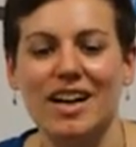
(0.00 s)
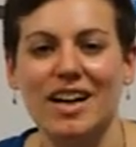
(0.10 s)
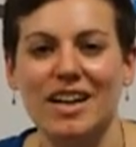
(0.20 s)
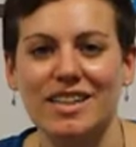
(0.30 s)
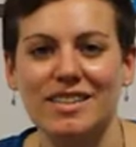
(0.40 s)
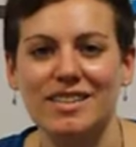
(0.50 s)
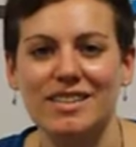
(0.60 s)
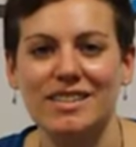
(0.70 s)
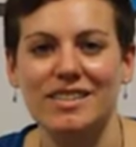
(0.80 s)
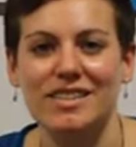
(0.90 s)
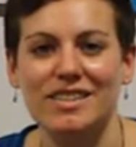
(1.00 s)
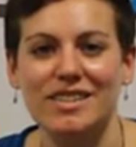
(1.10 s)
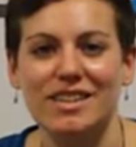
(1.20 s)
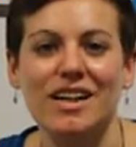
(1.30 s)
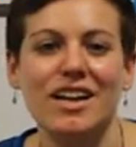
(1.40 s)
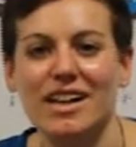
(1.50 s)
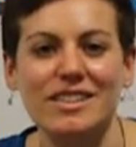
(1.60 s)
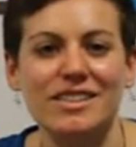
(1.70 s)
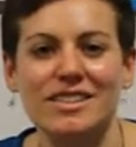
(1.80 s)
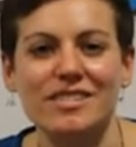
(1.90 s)
I
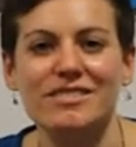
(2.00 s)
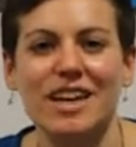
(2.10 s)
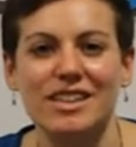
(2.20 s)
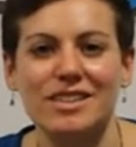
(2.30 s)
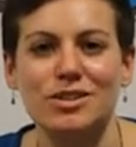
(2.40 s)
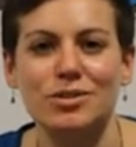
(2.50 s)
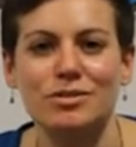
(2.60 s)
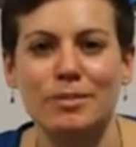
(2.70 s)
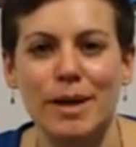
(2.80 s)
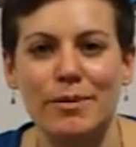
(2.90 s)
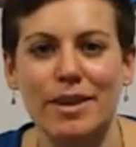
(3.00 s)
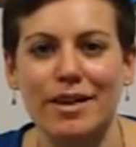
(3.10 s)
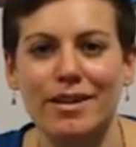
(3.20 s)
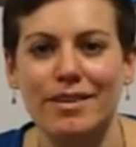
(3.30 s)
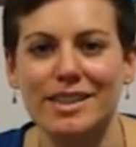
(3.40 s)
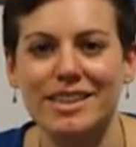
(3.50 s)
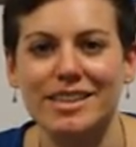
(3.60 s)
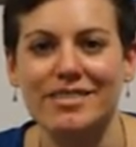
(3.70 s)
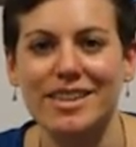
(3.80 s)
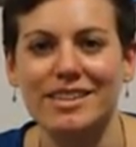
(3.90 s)
can just talk for a bit without a
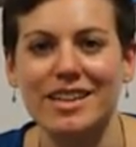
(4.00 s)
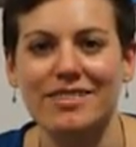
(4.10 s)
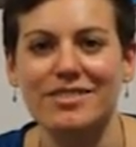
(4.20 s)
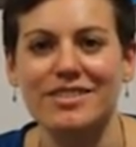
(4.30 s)
question if that's helpful.